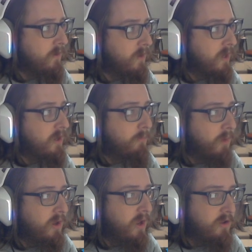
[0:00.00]
And it
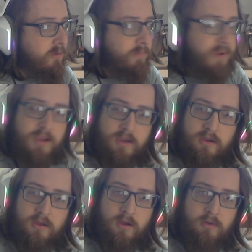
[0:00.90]
might end up
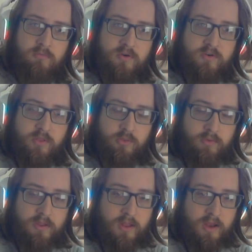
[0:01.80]
being a rook to
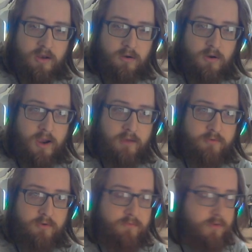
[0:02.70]
3 later
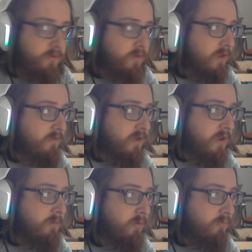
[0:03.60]
after further
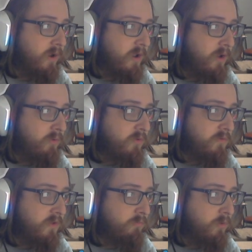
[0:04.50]
testing, but right now it is
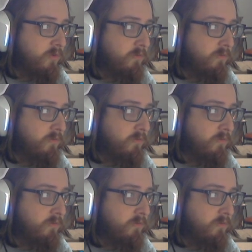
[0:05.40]
a rook to